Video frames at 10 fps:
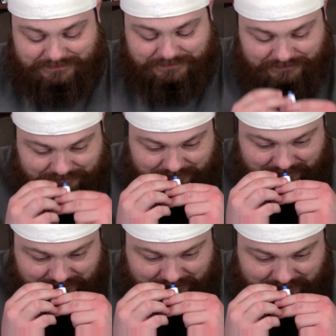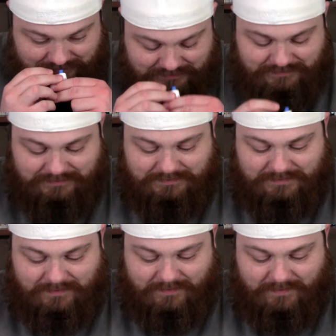
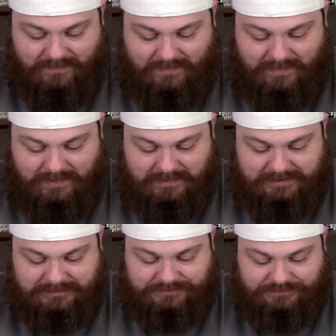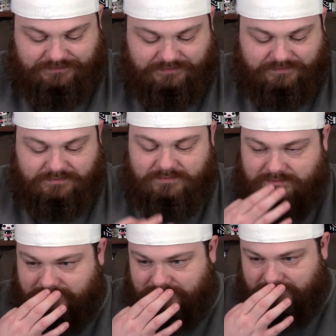
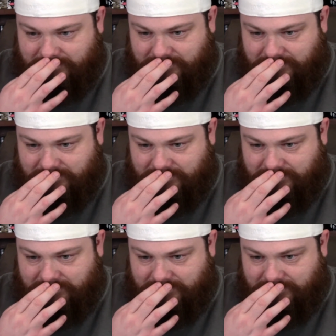(no one is talking)